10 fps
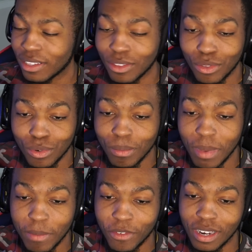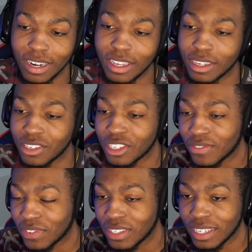through memory lane
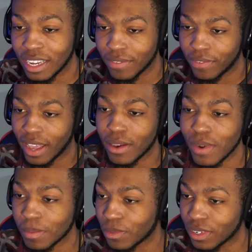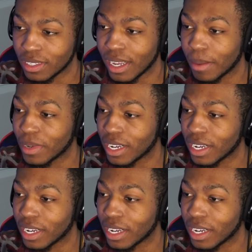just to see that fight one more time,